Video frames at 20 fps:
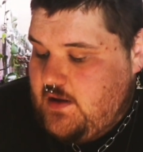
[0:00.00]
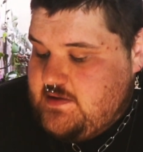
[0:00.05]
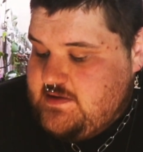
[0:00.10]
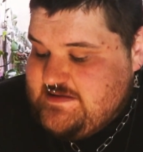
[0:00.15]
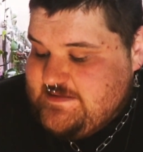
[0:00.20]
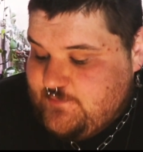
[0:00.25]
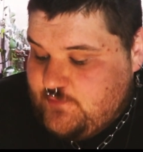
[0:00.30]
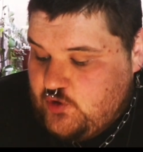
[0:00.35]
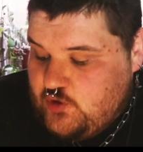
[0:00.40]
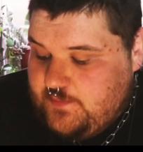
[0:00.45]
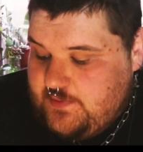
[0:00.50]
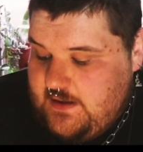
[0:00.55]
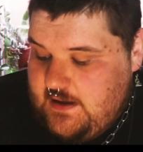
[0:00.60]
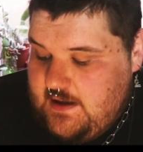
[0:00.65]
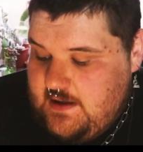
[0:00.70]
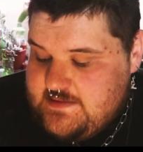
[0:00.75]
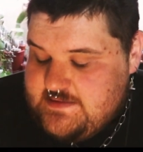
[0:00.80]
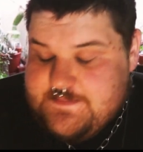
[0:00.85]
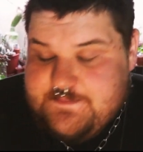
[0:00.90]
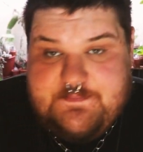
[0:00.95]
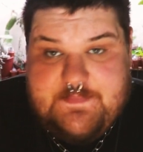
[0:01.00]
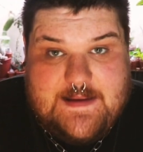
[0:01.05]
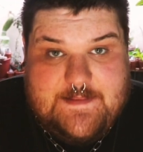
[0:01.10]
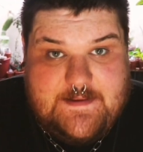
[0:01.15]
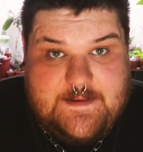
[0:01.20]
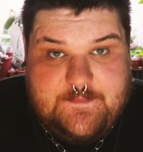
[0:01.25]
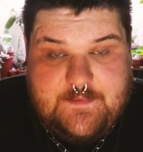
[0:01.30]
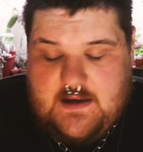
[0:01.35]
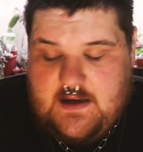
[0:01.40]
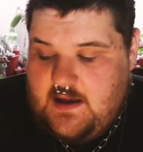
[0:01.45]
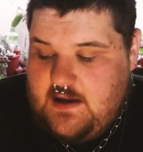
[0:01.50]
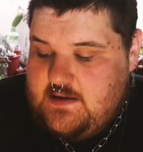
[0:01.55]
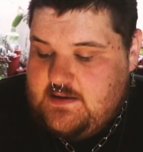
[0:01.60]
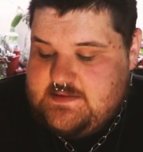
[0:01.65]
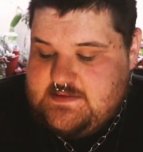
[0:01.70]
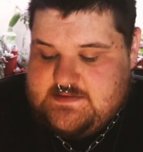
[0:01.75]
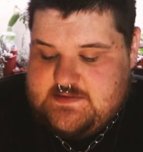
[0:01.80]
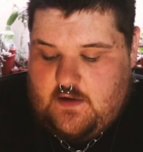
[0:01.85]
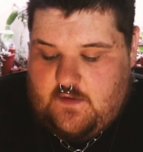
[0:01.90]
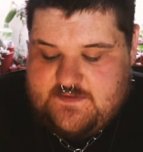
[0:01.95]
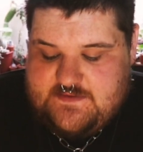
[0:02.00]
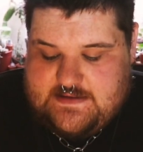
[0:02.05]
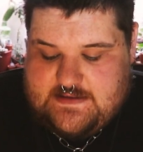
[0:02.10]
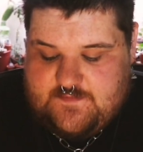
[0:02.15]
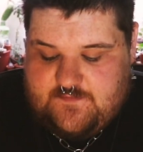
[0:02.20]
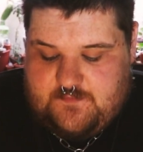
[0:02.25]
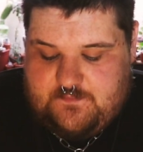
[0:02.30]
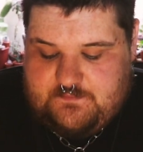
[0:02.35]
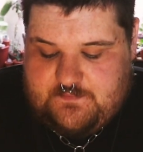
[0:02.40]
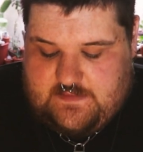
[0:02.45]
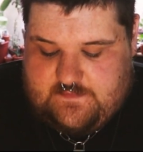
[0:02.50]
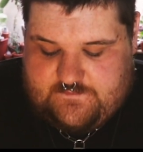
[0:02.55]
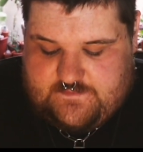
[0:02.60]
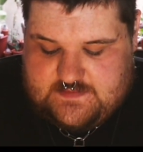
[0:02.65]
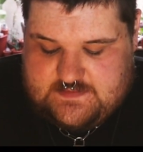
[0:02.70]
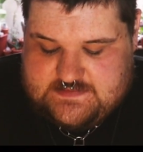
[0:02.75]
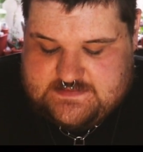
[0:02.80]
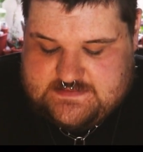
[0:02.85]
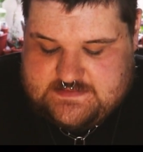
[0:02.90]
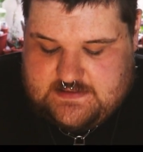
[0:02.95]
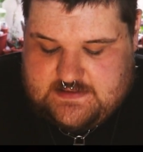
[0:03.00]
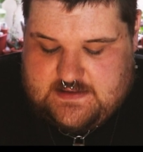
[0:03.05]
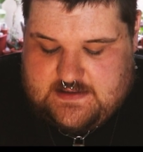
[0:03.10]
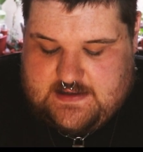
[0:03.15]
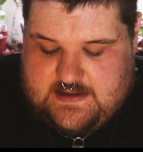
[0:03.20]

Small plants, baby plants, offsets from mothers.